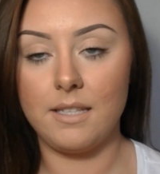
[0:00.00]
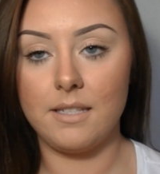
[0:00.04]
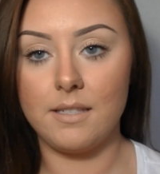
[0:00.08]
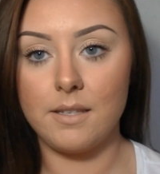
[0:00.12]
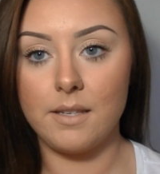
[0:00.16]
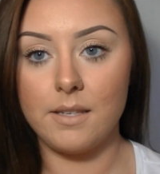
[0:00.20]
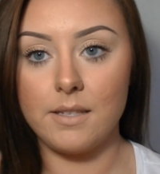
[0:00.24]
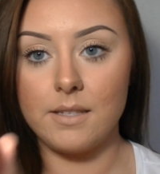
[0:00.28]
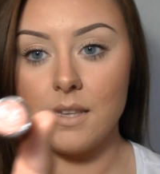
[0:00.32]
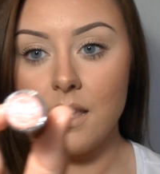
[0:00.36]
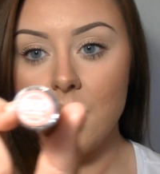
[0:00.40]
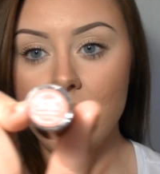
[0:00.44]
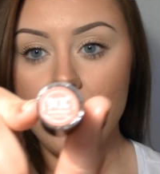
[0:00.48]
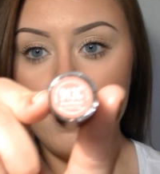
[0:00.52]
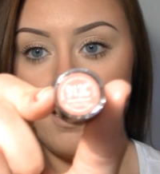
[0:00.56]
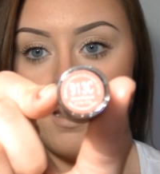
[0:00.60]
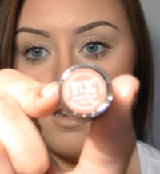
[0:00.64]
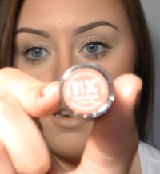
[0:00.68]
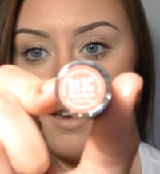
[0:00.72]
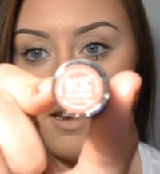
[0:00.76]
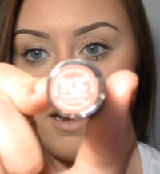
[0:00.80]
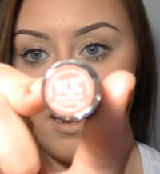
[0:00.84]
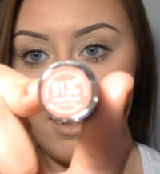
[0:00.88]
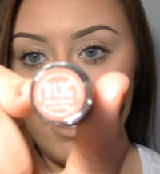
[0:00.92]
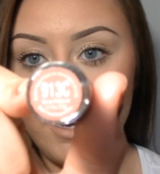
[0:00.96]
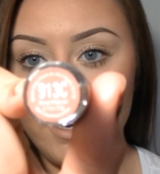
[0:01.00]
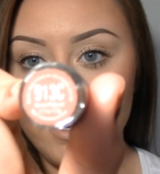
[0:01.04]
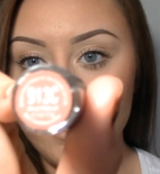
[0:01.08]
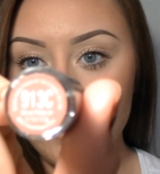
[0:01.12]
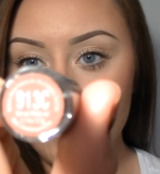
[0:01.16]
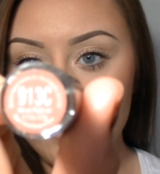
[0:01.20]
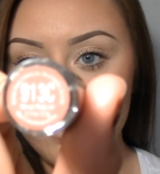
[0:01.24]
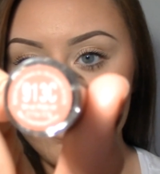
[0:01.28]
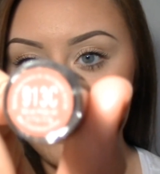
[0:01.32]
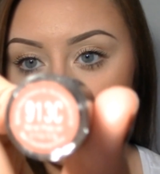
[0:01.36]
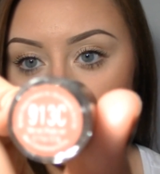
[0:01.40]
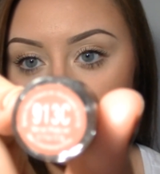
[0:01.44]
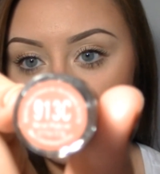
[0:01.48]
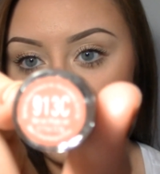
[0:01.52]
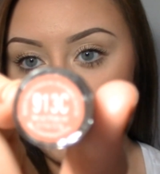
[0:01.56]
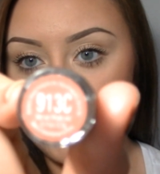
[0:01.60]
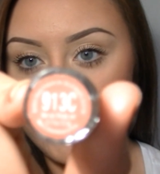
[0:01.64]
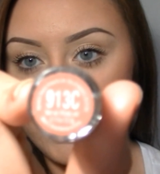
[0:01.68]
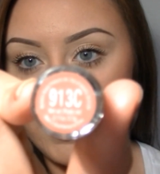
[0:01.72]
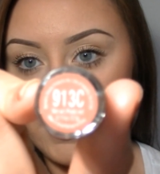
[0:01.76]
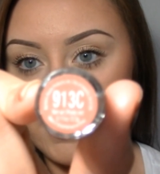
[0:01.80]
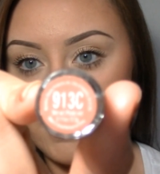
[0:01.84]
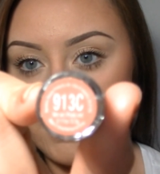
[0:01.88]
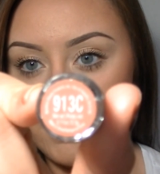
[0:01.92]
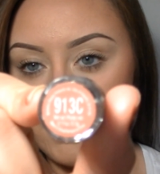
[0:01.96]
This is
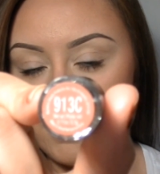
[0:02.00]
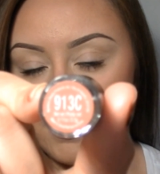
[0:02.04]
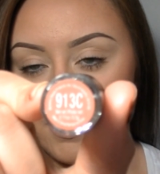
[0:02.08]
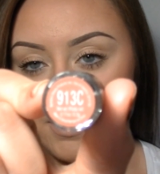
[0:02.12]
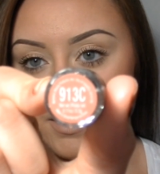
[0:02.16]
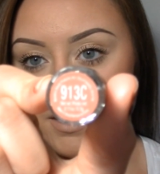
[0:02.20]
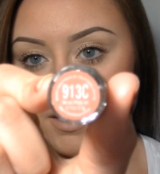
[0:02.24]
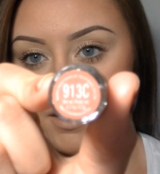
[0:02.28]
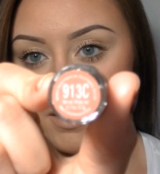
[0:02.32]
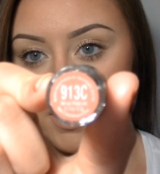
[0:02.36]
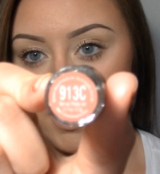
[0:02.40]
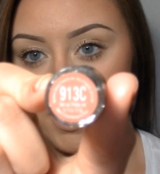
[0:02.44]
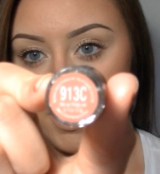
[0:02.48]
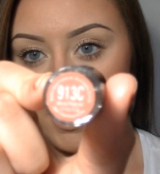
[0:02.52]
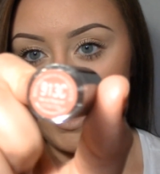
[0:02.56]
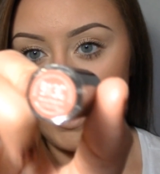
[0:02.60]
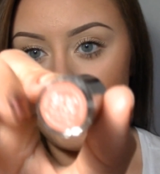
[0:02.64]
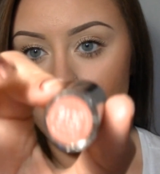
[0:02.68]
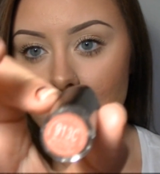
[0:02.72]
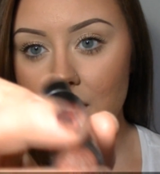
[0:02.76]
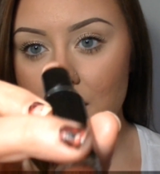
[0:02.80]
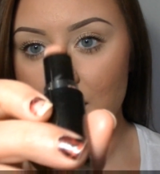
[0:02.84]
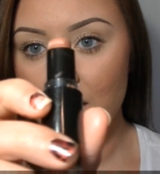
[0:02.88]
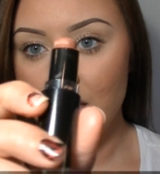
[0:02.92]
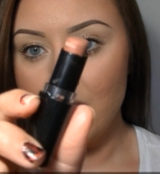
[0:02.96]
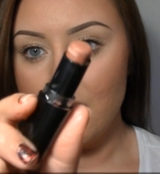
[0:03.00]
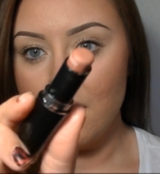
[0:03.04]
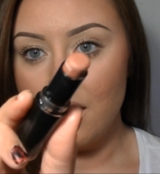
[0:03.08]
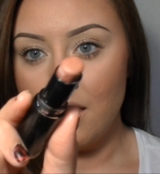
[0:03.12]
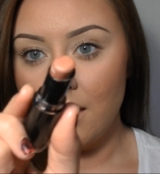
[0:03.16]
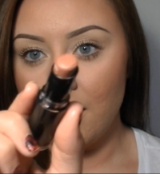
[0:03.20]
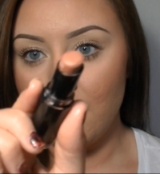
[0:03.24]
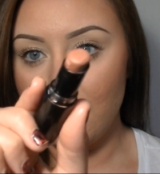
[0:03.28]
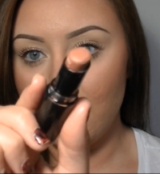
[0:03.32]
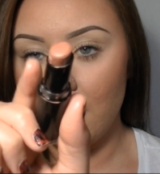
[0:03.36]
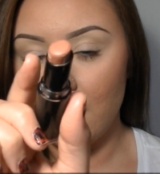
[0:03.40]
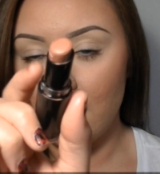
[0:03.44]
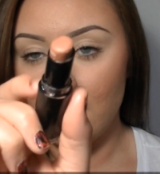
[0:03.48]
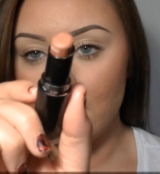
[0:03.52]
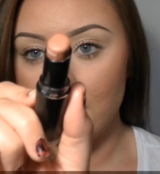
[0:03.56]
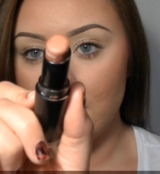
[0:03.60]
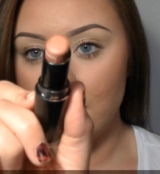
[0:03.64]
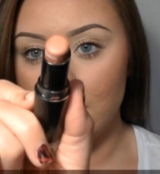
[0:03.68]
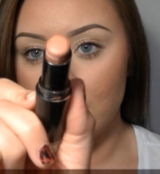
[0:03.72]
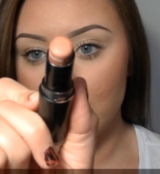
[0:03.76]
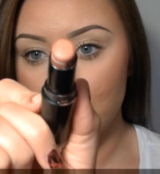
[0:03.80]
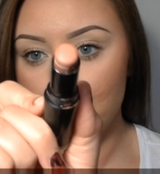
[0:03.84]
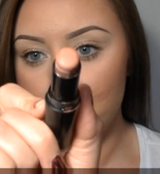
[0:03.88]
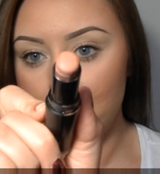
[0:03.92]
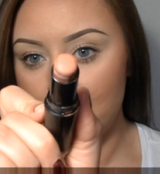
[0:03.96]
913C, and
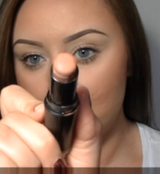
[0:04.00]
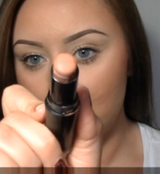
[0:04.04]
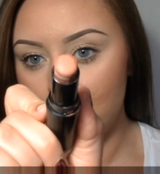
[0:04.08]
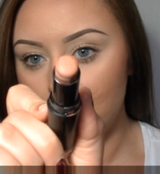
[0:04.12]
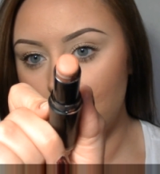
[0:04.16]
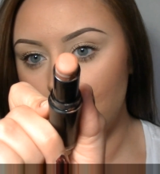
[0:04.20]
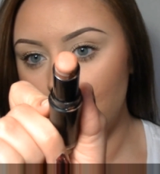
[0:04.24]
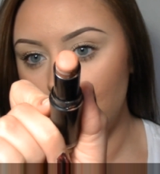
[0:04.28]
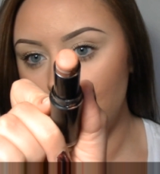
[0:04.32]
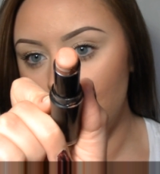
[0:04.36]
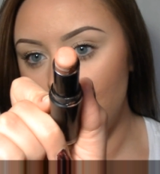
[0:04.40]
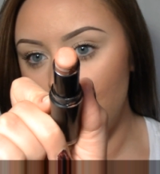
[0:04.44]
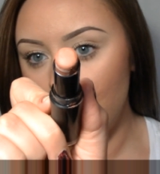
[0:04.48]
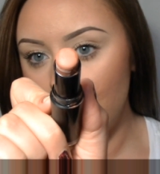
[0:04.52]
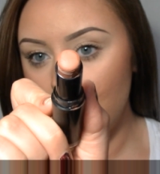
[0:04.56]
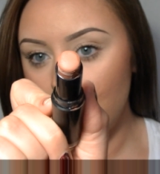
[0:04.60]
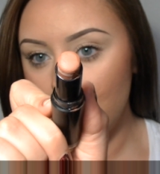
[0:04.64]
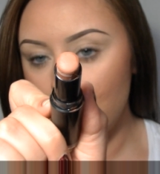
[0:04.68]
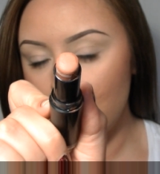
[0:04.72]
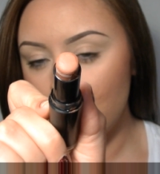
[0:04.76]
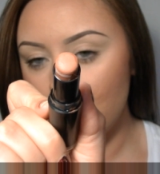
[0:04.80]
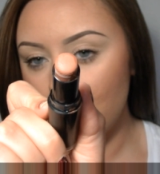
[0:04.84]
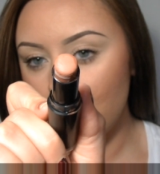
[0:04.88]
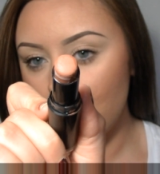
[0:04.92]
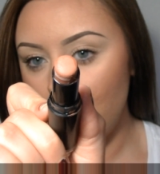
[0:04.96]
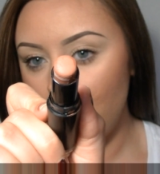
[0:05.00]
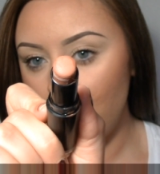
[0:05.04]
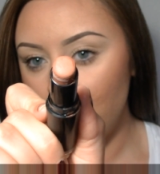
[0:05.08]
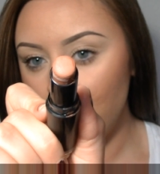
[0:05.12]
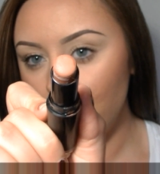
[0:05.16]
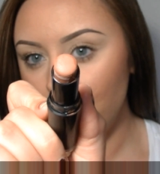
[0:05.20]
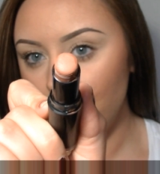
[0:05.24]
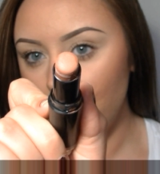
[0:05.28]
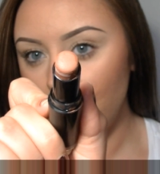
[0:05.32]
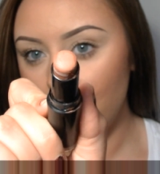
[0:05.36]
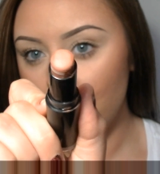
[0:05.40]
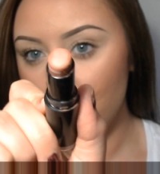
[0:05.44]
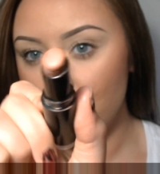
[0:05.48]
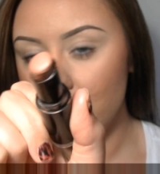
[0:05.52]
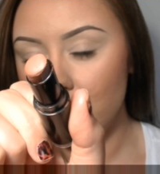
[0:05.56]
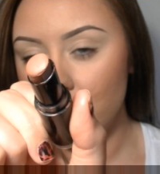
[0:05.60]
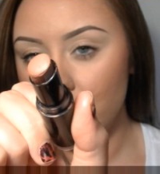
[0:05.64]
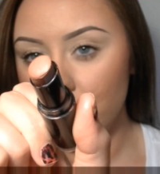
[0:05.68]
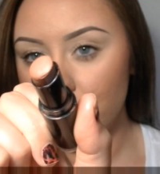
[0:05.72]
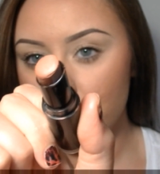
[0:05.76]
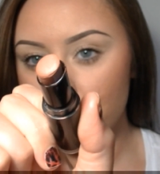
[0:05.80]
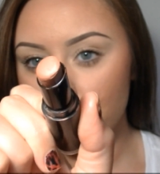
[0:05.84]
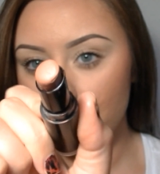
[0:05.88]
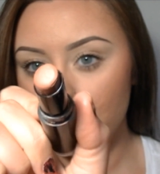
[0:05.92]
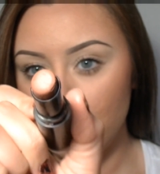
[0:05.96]
it's basically kind of like a
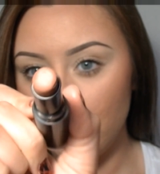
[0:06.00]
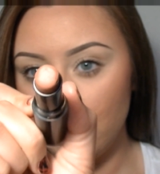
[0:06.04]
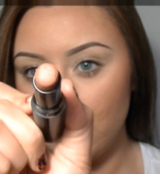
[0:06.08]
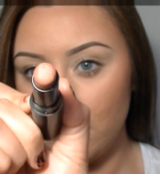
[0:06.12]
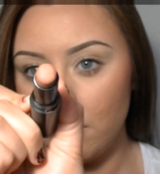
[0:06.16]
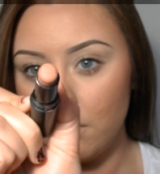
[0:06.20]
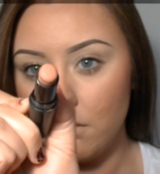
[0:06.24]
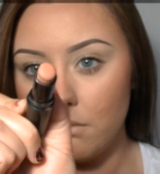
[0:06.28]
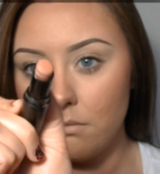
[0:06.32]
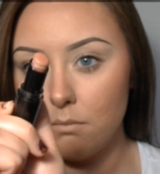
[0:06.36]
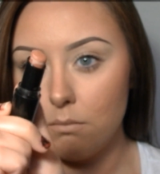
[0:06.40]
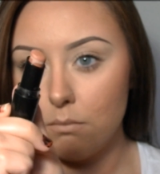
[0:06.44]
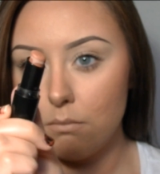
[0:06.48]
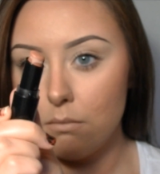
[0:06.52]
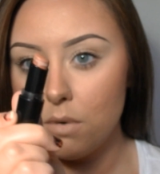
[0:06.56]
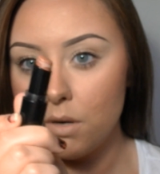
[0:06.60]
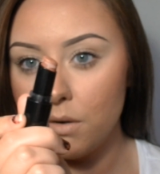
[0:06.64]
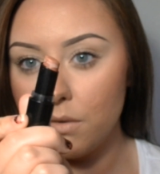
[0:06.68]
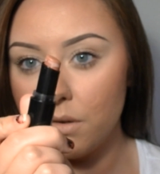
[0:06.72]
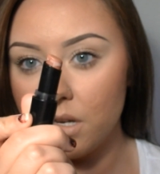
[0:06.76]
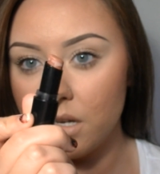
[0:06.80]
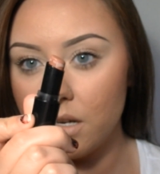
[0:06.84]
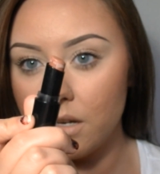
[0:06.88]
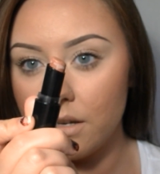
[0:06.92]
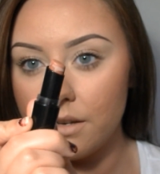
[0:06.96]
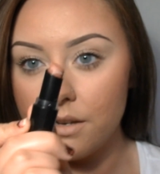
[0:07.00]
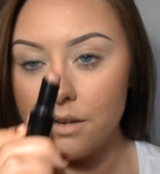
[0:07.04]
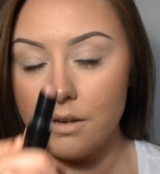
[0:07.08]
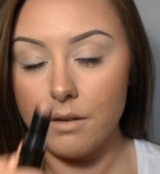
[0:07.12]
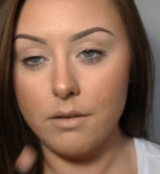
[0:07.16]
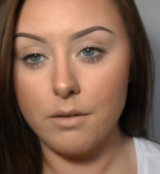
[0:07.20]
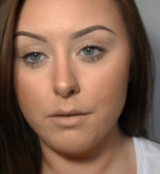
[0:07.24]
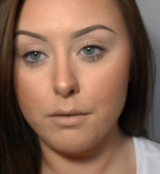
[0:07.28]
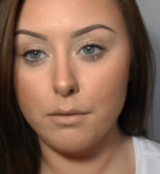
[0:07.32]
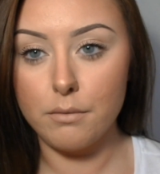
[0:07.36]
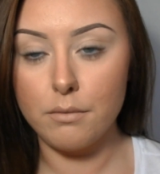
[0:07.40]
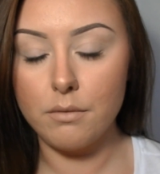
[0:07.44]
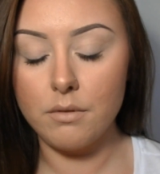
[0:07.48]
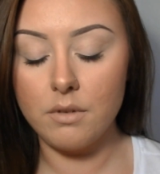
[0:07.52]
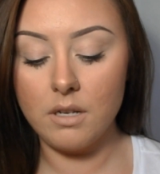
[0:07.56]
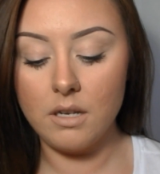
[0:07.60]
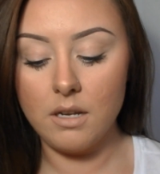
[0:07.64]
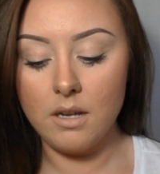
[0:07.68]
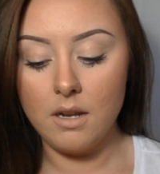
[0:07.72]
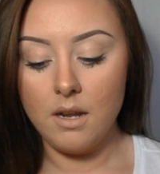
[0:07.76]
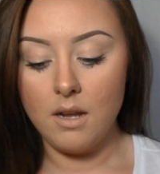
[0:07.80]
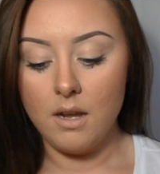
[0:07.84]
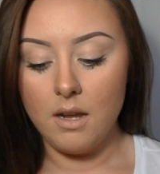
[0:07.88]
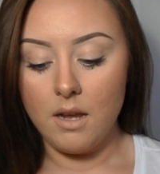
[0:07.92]
neutral mocha nude.